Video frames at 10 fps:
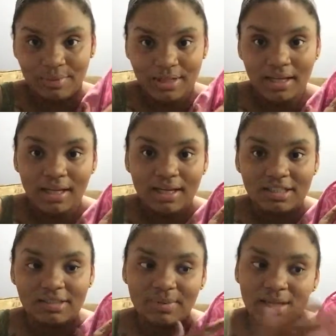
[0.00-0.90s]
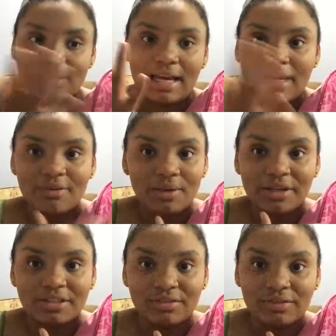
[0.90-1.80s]
one, just because I didn't want
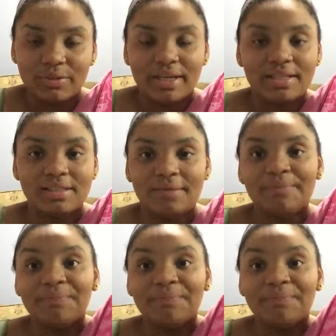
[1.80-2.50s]
her to ruin it. So